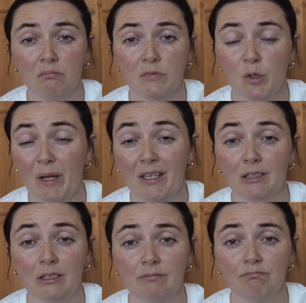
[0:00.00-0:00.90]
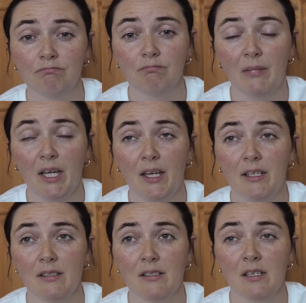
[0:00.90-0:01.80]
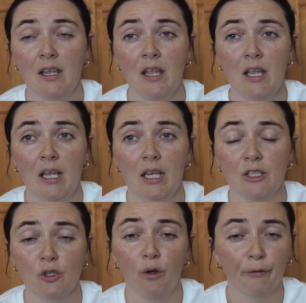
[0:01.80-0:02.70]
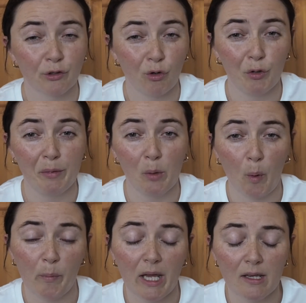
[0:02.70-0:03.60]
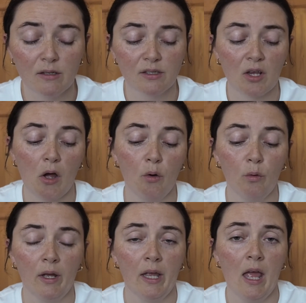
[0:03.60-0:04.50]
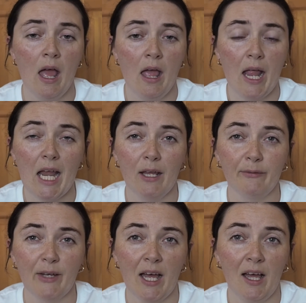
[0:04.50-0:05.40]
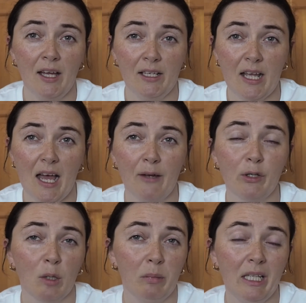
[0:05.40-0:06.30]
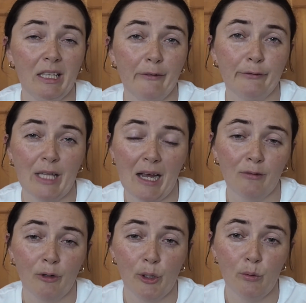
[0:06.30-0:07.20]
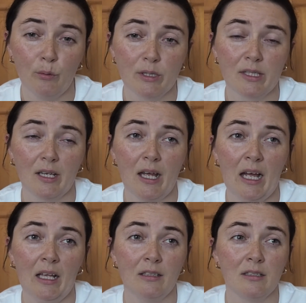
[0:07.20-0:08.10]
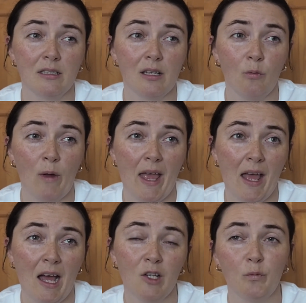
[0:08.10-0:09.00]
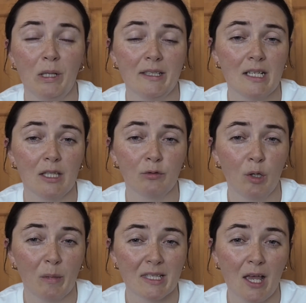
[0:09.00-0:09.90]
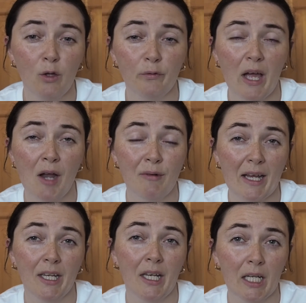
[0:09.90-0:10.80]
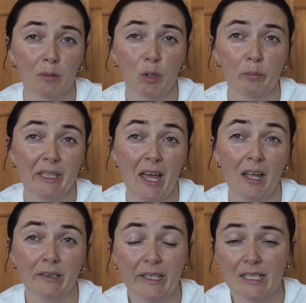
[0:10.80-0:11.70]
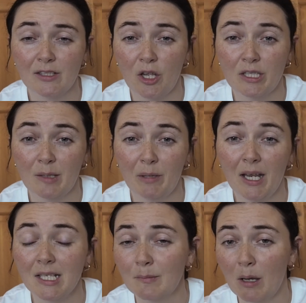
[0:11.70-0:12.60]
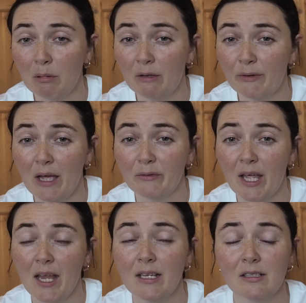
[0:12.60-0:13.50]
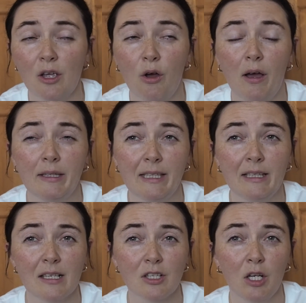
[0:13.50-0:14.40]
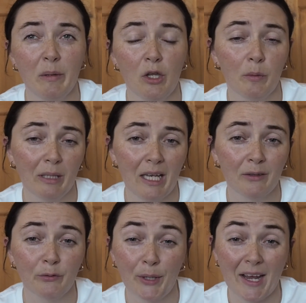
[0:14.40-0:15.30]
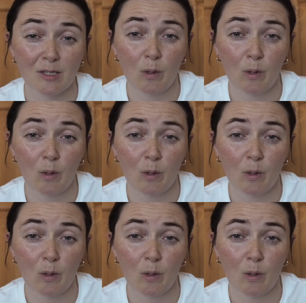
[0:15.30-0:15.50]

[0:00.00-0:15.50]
to a hill, and it sort of screwed me up a bit. So if I have a completely flat route and where I've planned out the route myself, I reckon I can probably get at least 30 minutes, maybe a 5k. So I think that's going to be on the plan for next